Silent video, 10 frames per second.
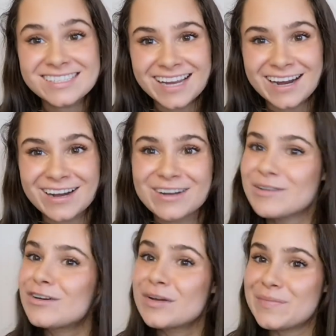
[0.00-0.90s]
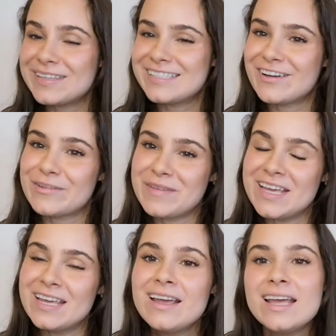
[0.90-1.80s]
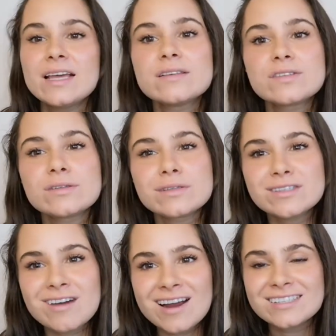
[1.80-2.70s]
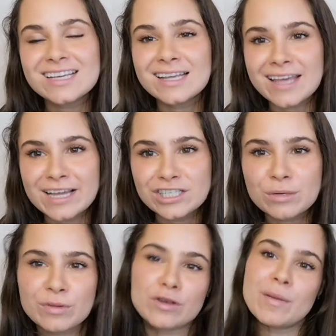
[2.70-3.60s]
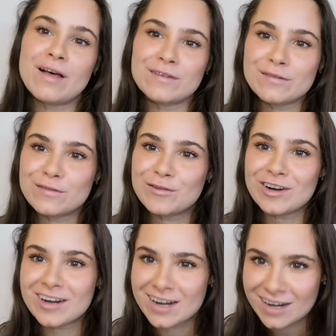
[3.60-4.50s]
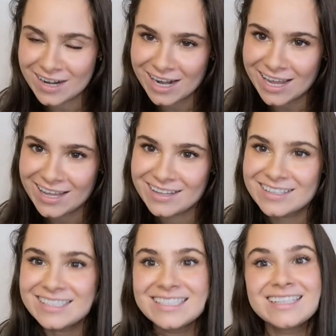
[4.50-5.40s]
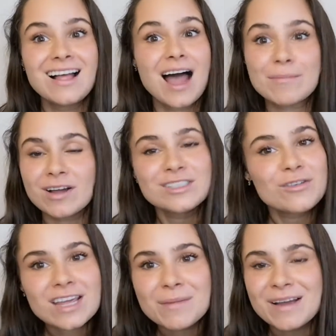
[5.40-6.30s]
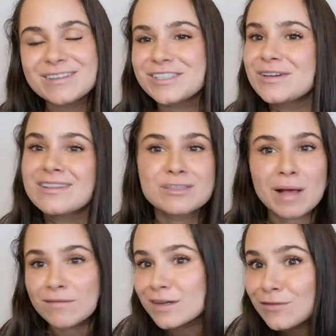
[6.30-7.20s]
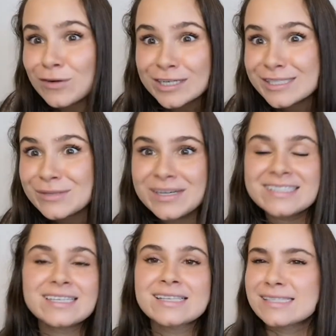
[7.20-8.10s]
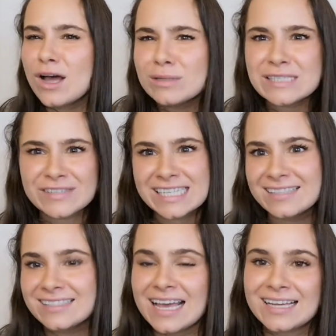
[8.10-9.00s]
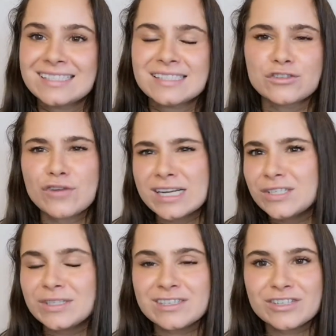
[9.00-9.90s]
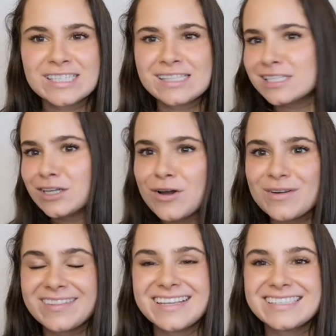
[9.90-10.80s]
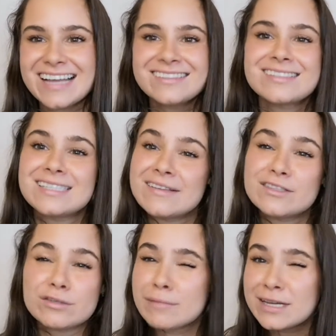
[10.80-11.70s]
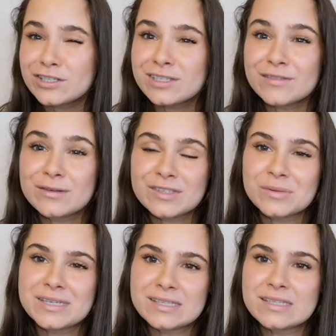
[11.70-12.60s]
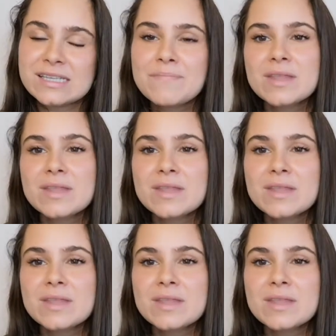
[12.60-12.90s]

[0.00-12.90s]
a tear or an episiotomy is to start engaging with your pelvic floor early. I'm not talking about doing those pelvic floor squeezes and holding for 10 seconds and trying to increase the tone and the intensity and the duration of those squeezes.